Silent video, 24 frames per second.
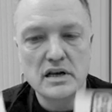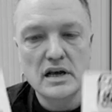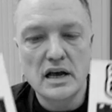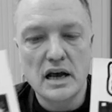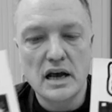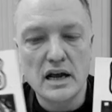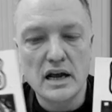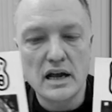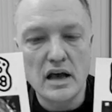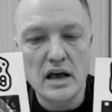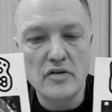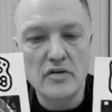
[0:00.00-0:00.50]

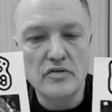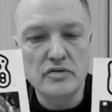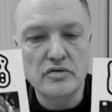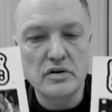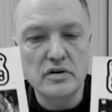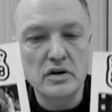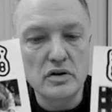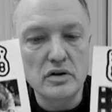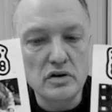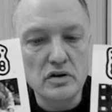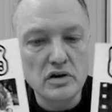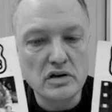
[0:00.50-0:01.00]
and go through and
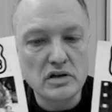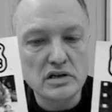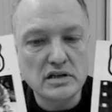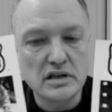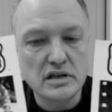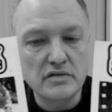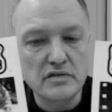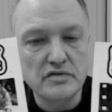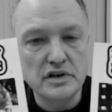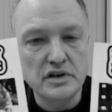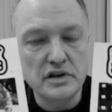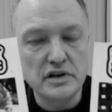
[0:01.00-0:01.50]
look at the
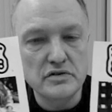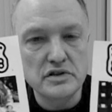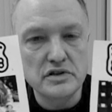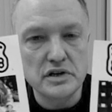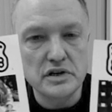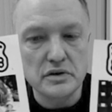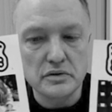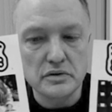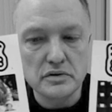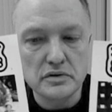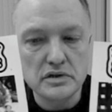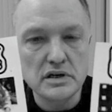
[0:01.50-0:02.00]

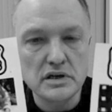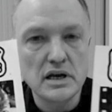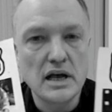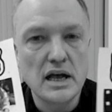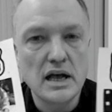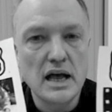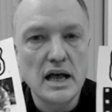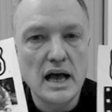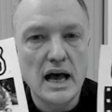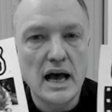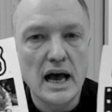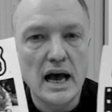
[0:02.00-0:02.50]
fiducials
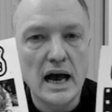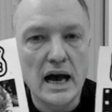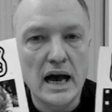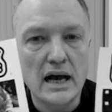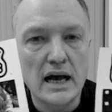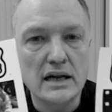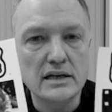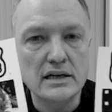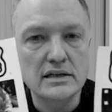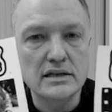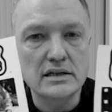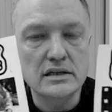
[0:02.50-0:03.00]

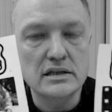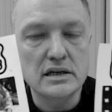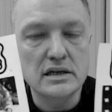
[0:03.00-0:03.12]
and